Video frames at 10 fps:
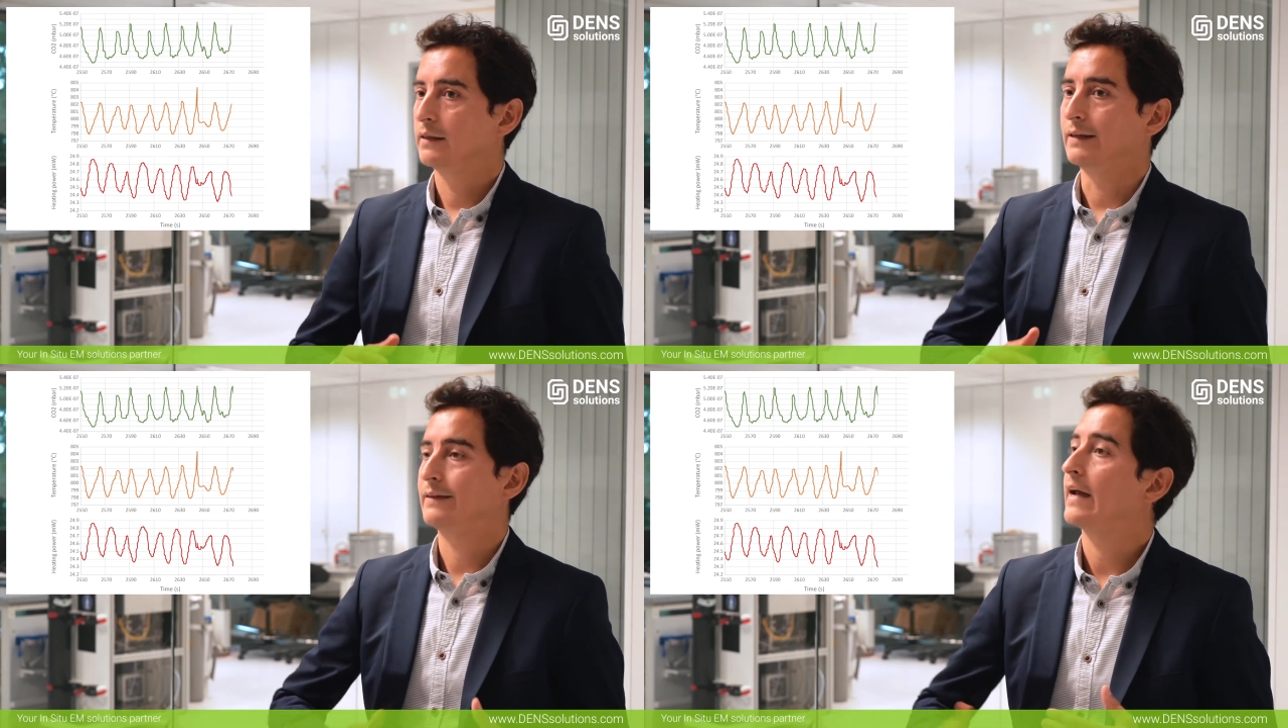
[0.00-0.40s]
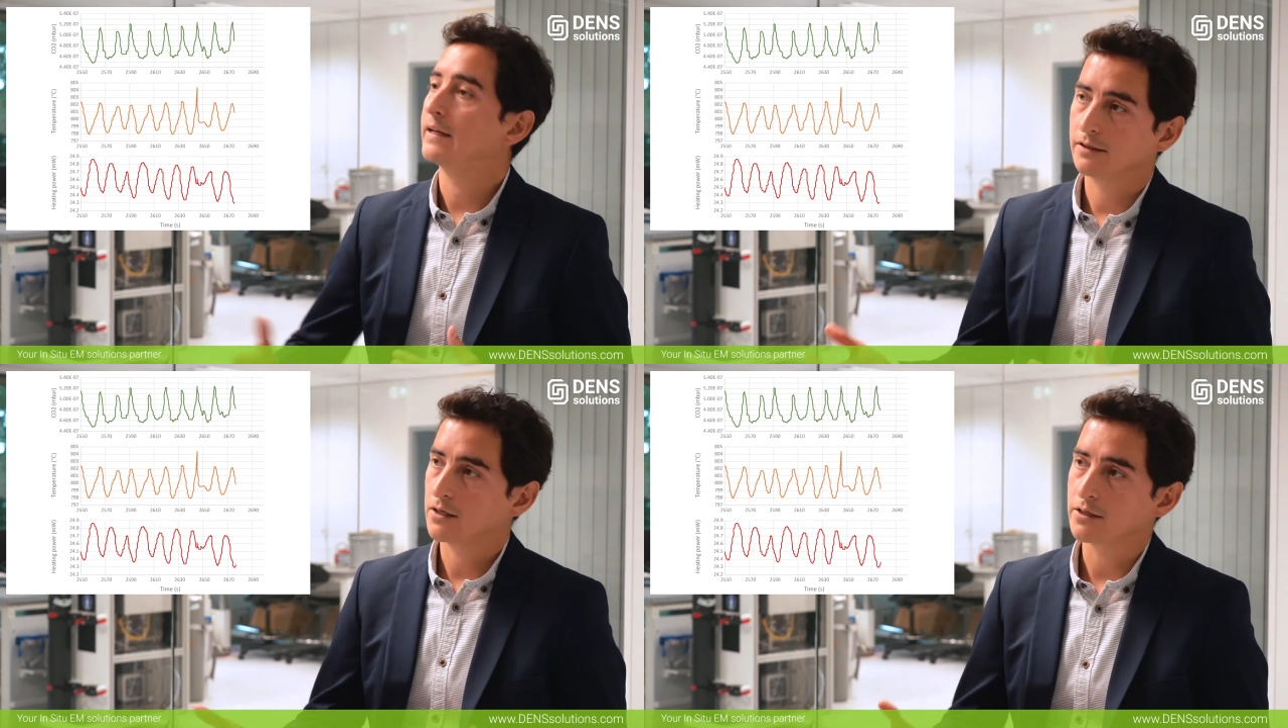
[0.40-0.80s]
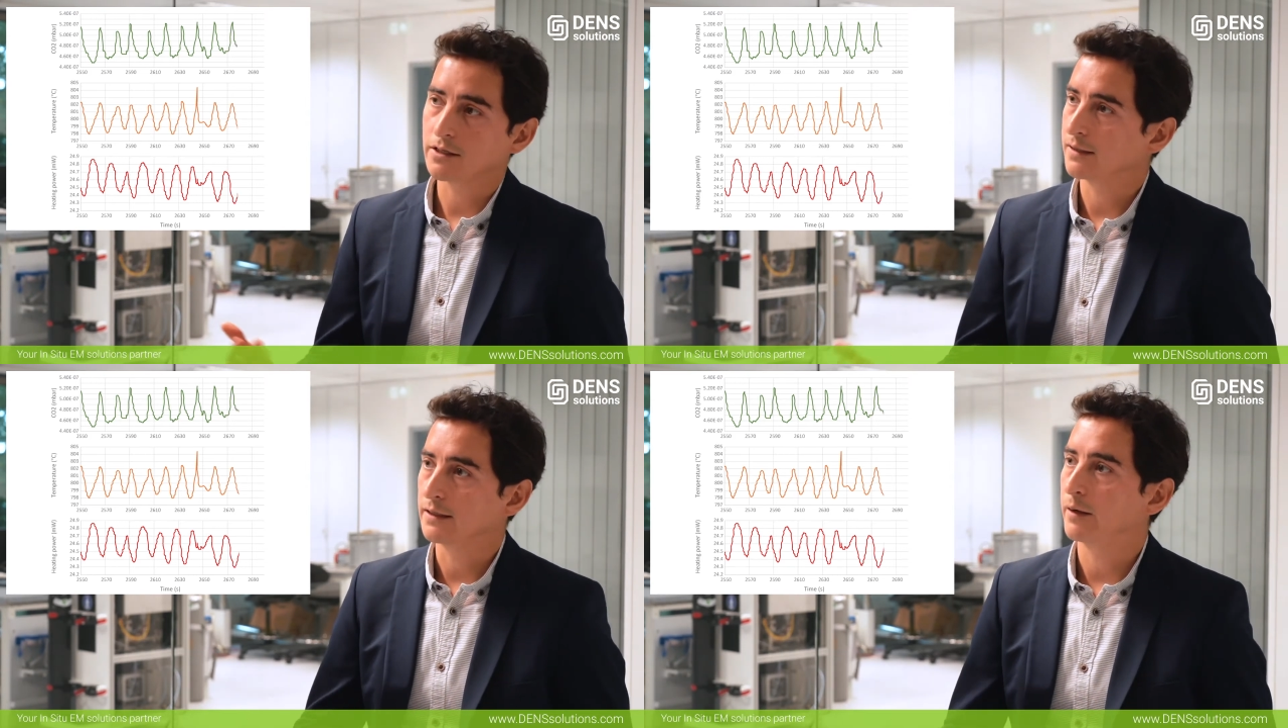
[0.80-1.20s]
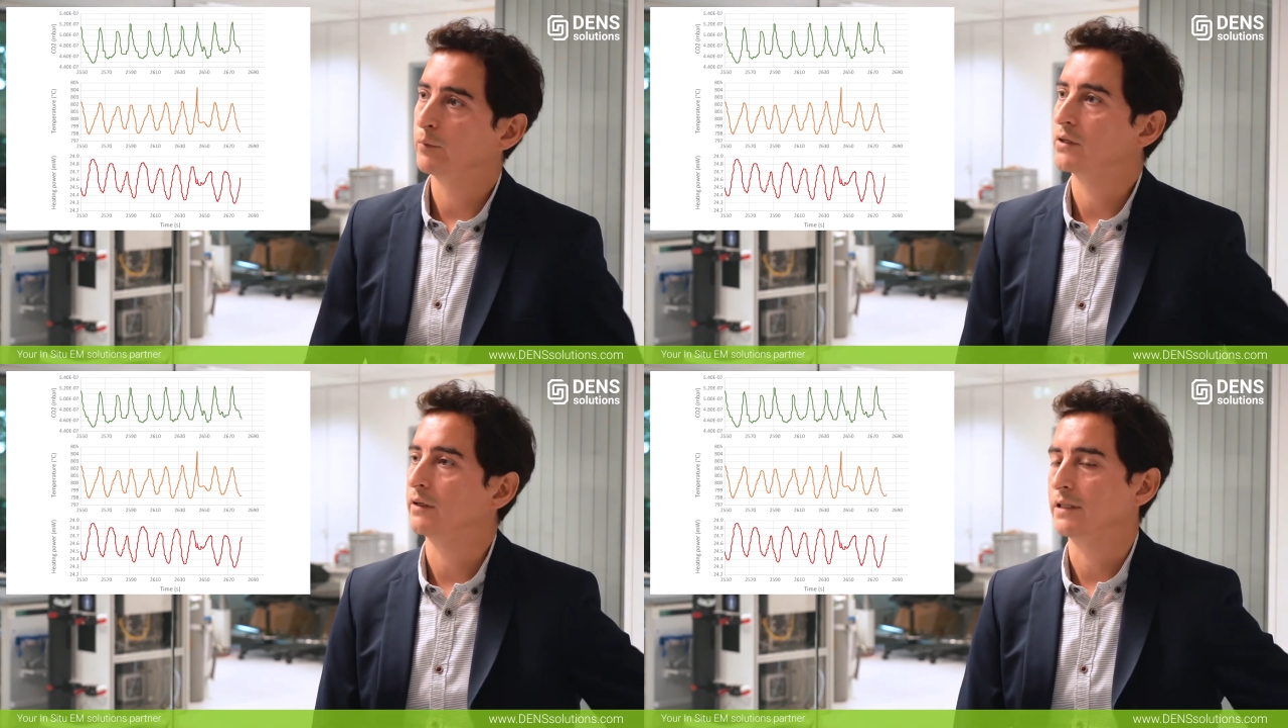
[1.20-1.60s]
the tiniest changes in
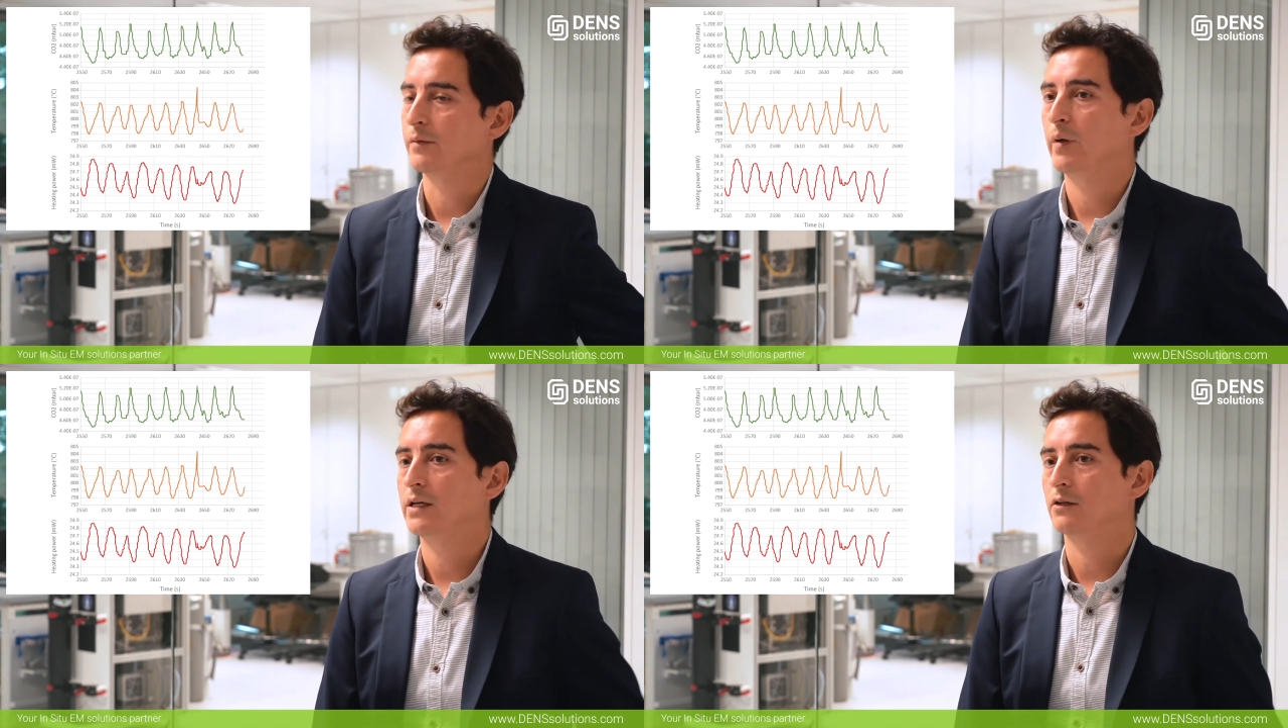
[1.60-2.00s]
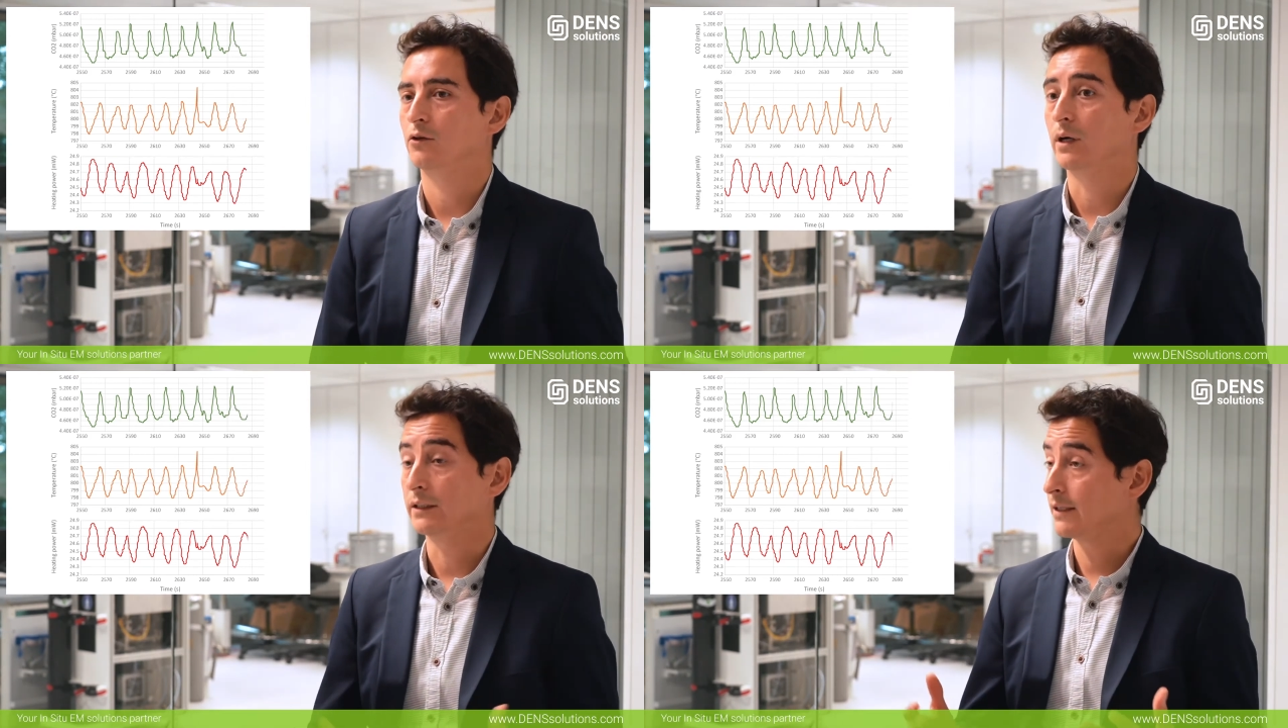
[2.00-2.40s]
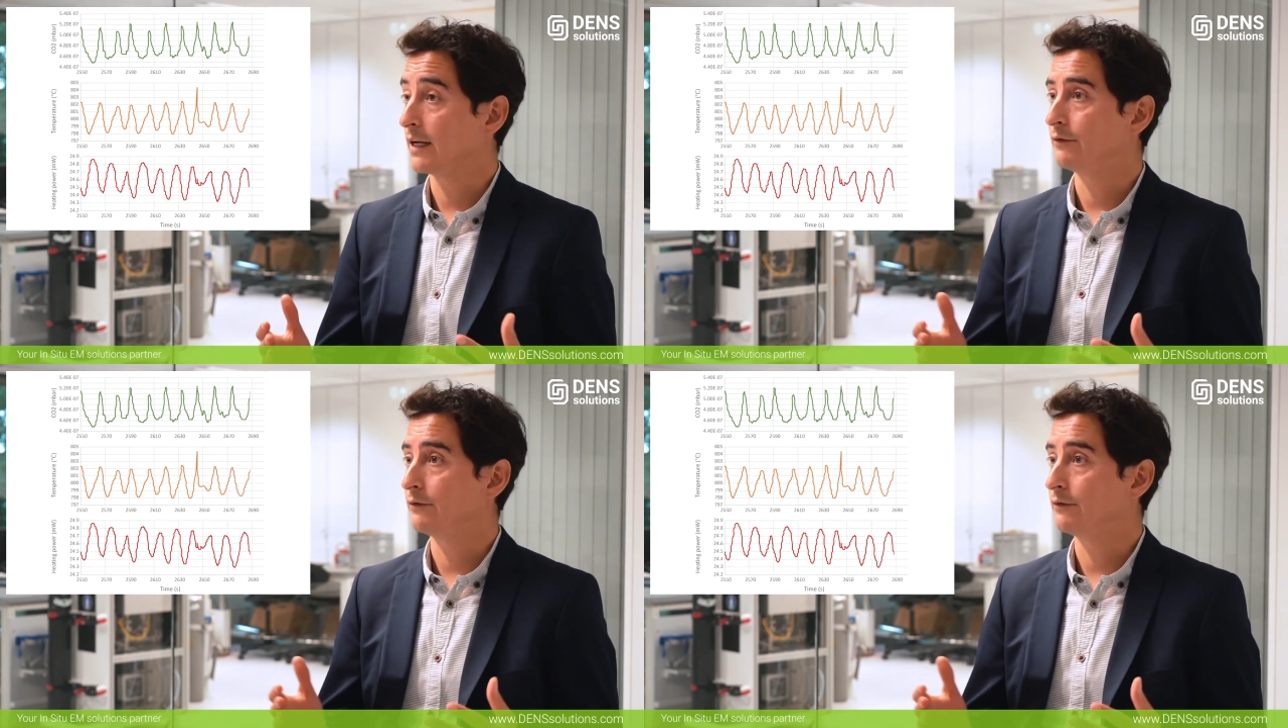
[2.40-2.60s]
temperature dissipation to understand